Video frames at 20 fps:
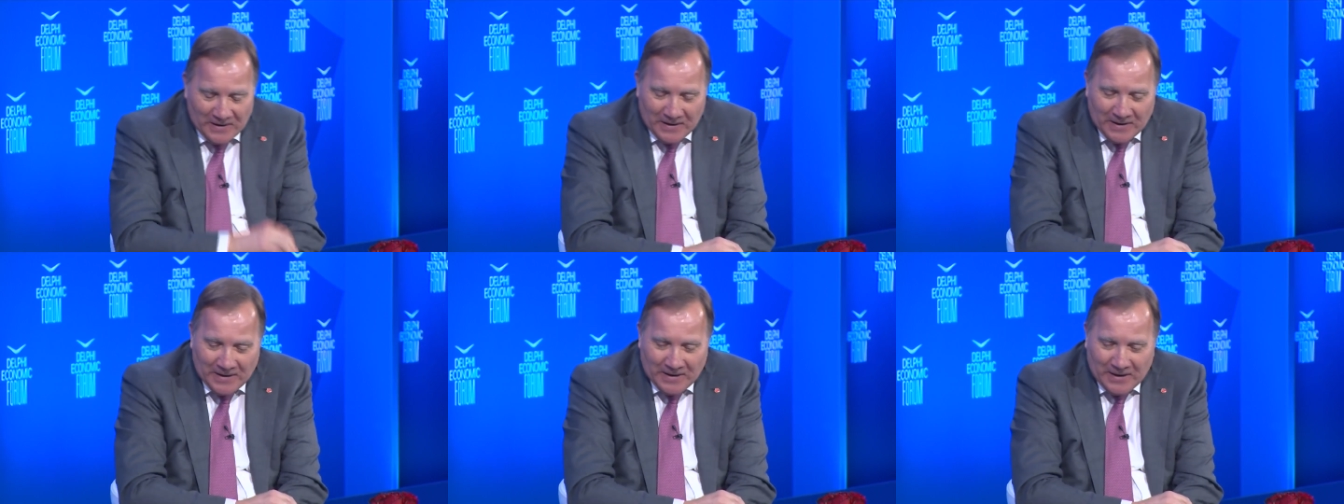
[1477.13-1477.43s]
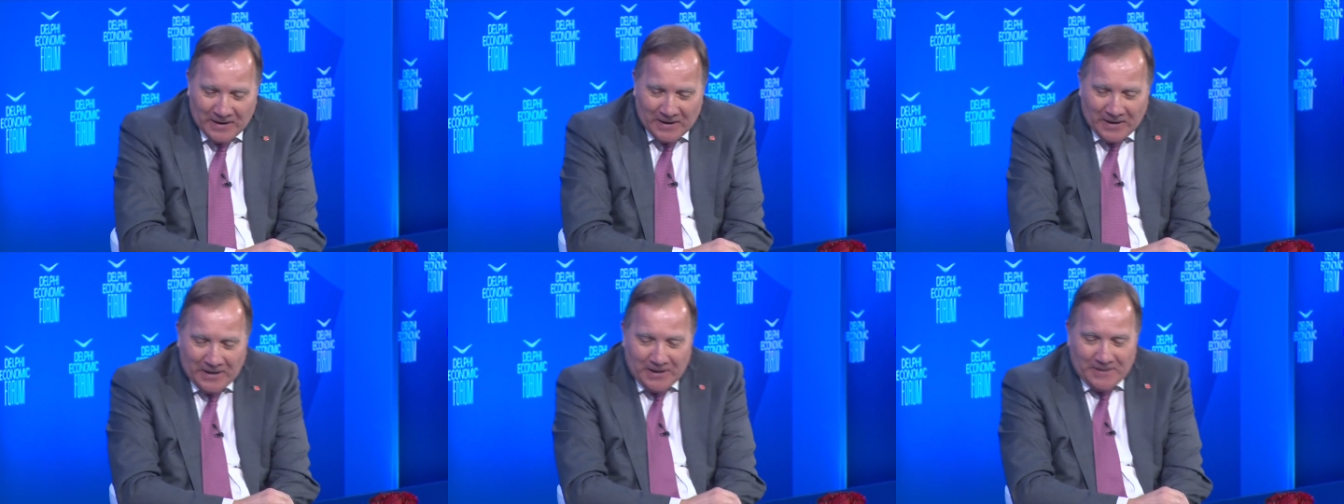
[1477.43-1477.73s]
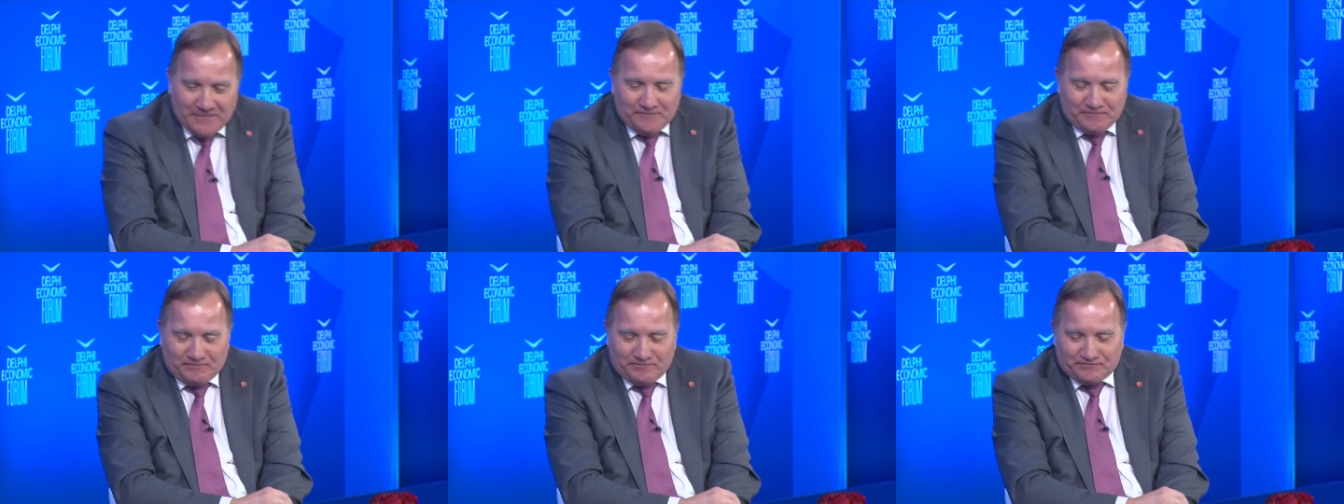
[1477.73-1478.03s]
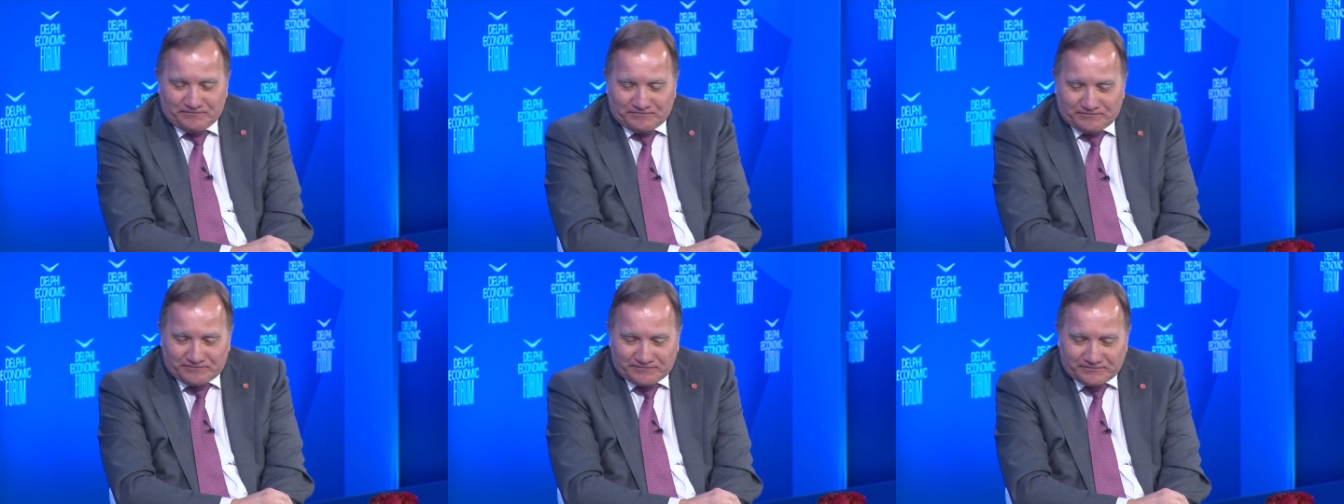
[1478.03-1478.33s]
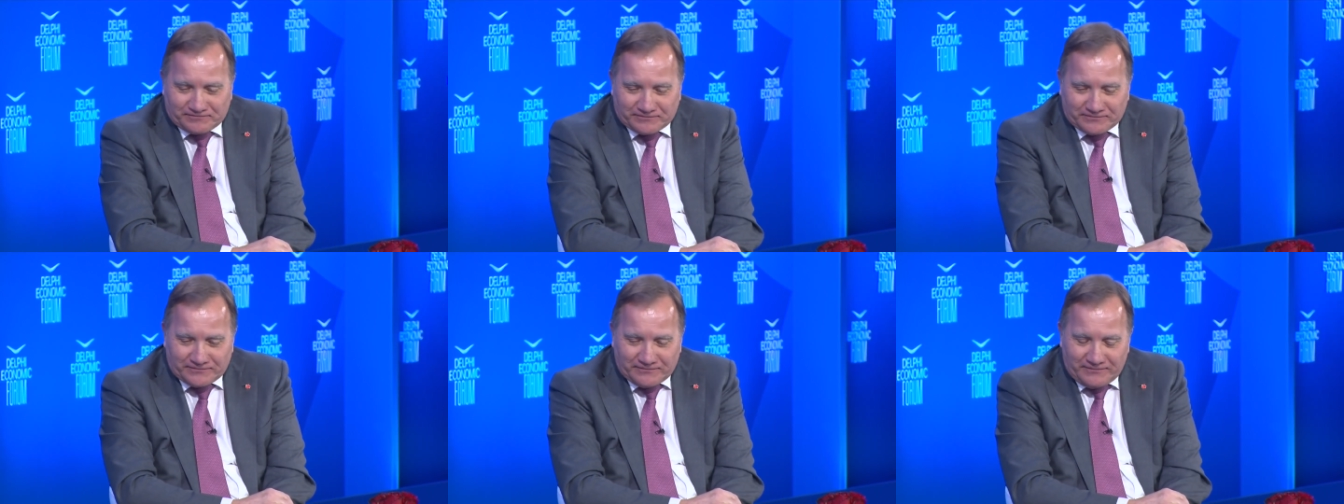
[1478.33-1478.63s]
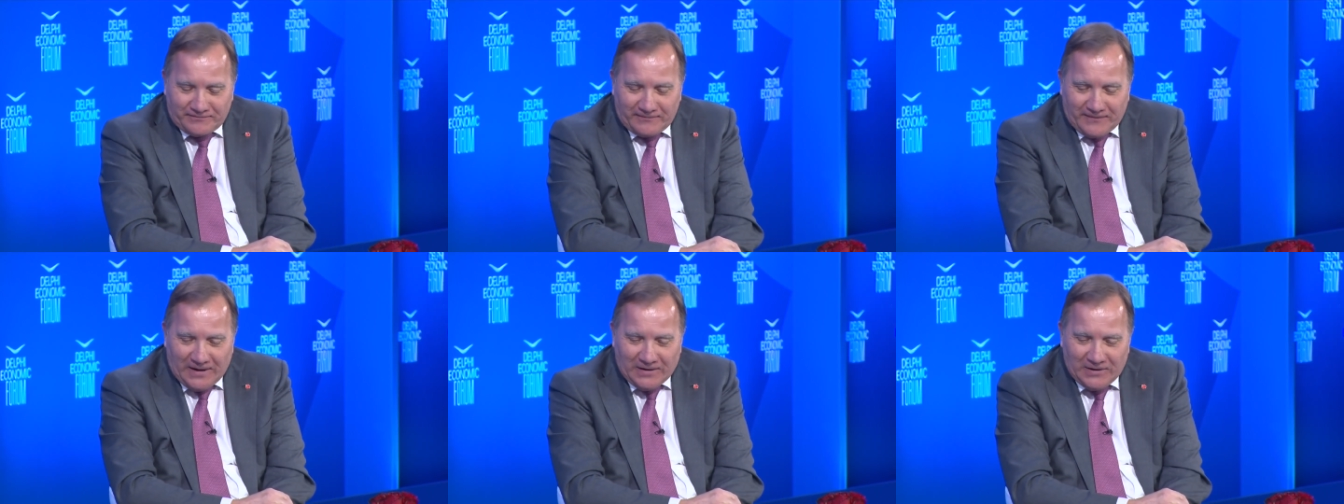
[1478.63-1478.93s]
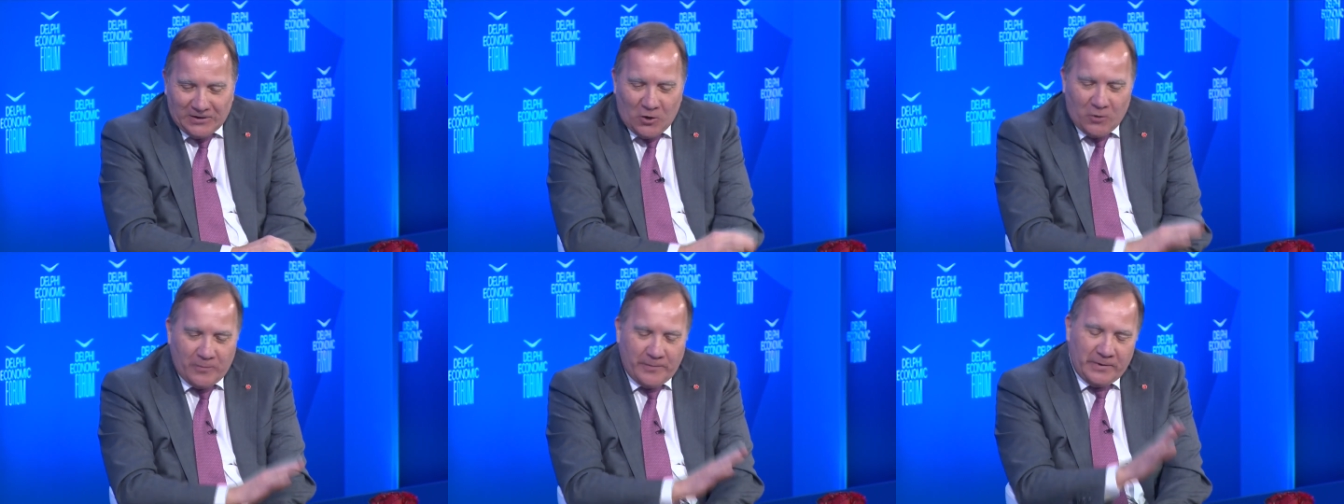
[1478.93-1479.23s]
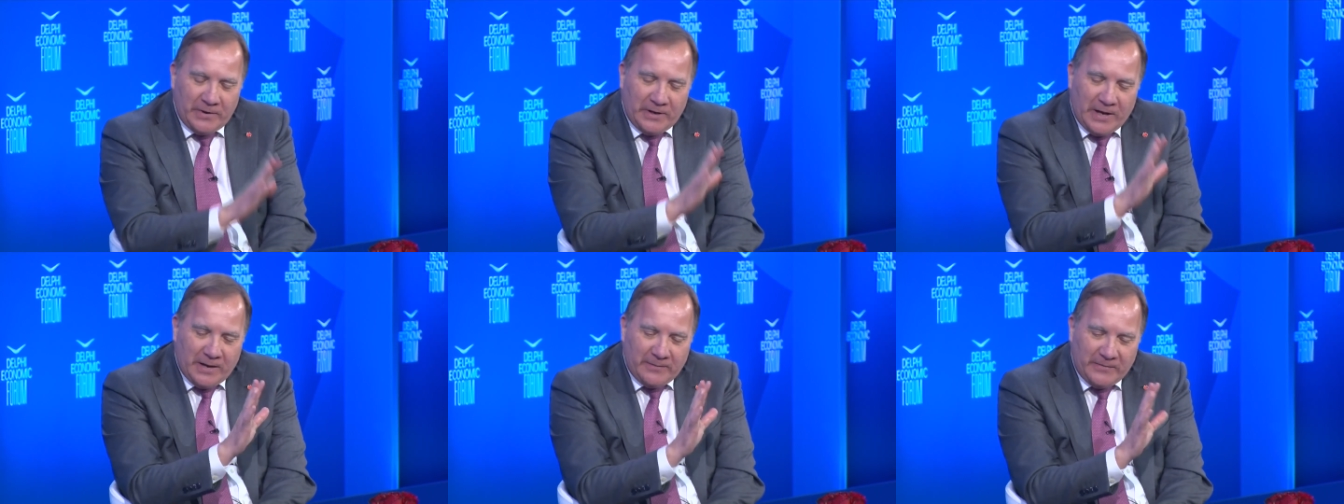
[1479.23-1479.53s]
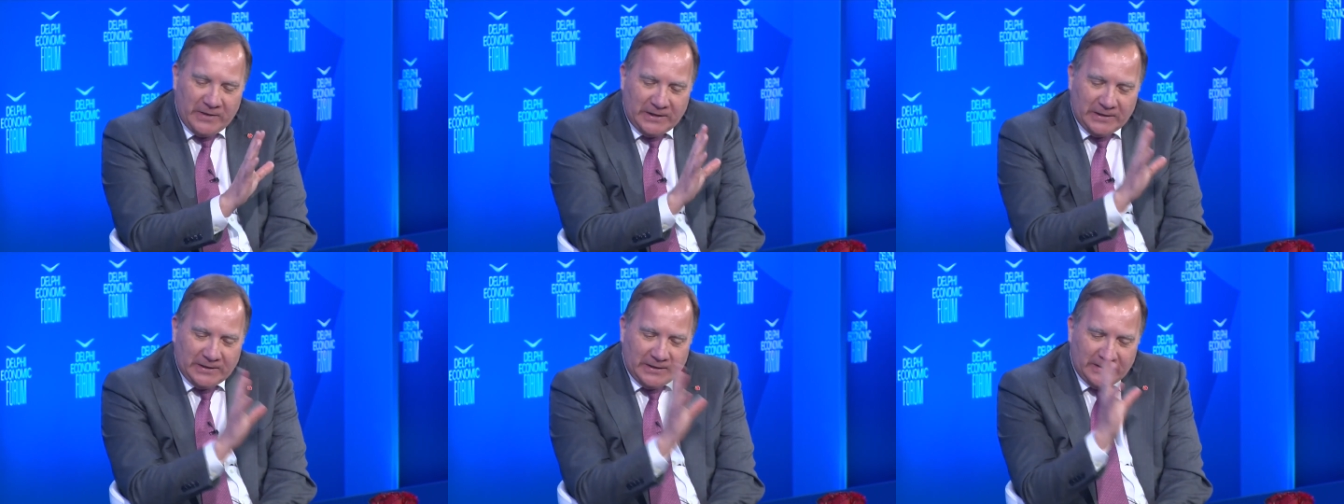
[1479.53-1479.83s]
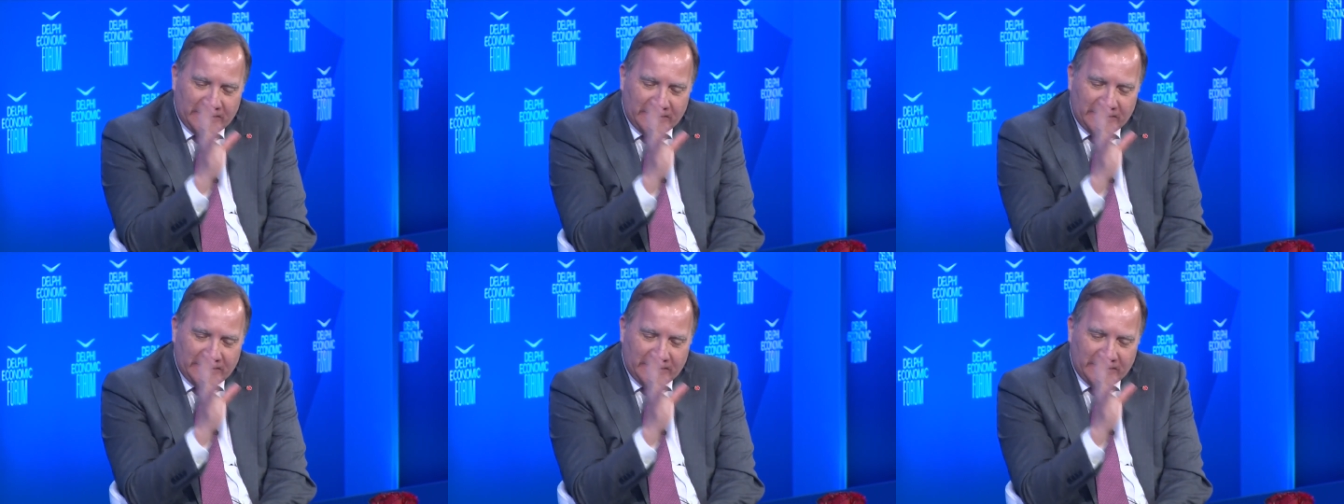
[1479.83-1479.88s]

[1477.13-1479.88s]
No, but I mean,